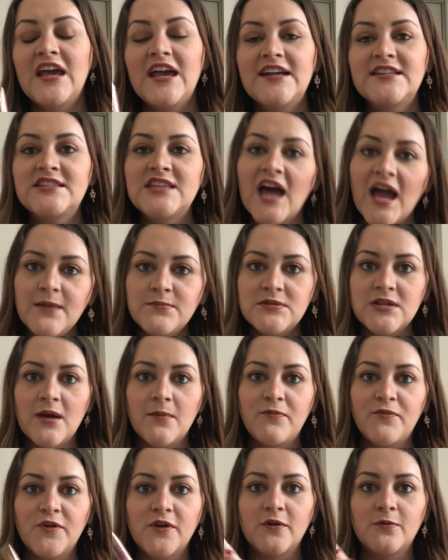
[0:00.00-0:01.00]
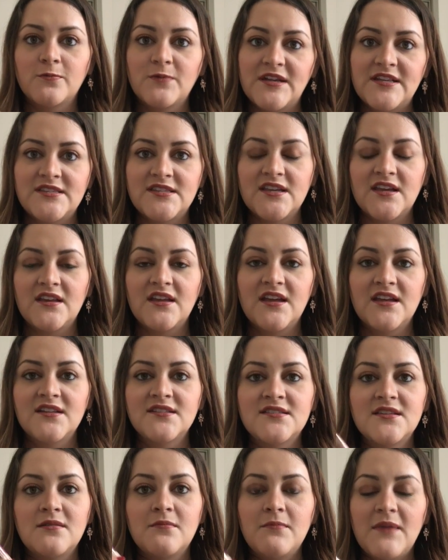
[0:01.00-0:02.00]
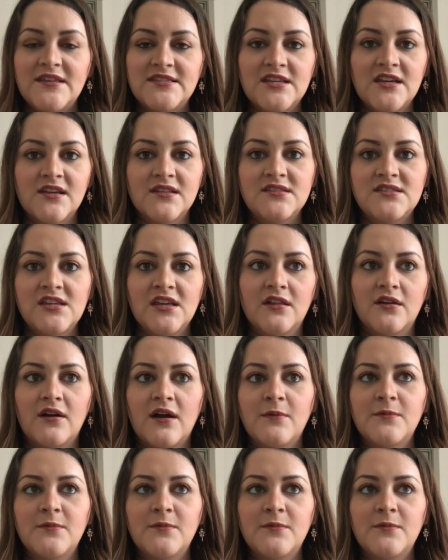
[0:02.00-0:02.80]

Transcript: It's hyped up for a reason. It is an amazing concealer.